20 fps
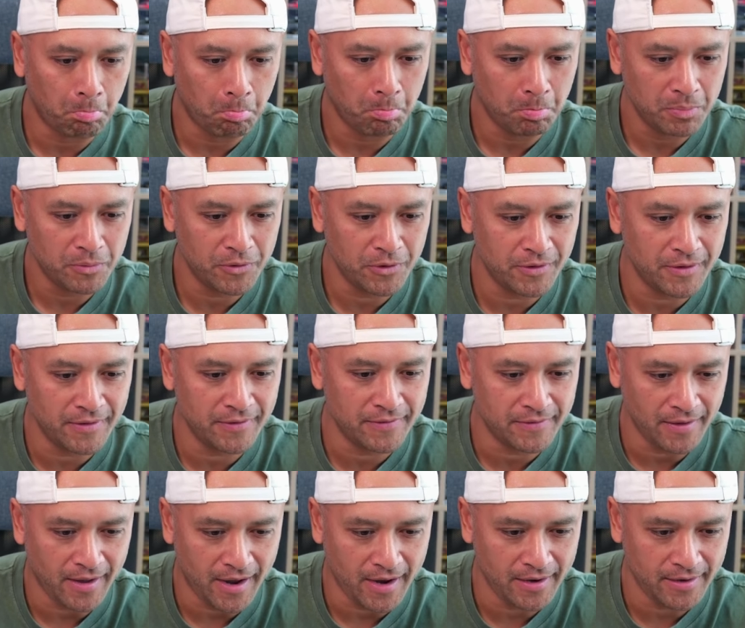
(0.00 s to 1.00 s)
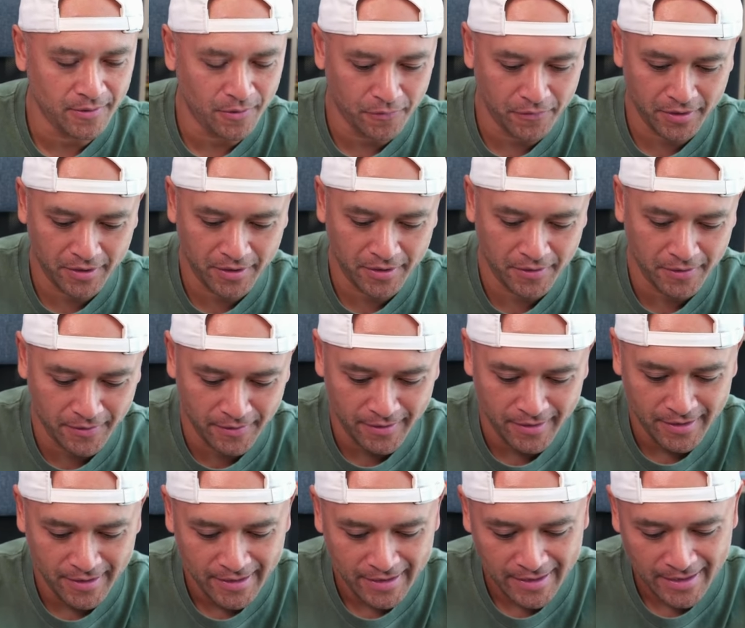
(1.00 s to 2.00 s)
to this side over here.
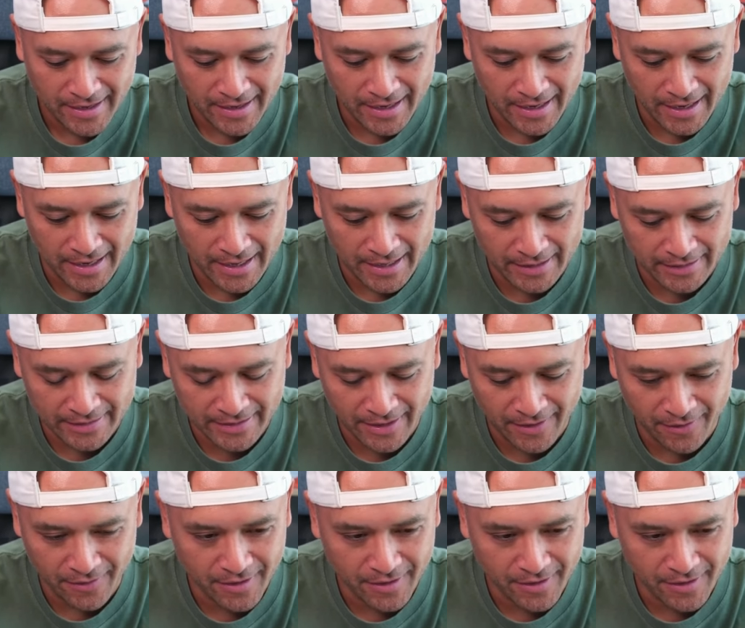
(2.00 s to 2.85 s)
There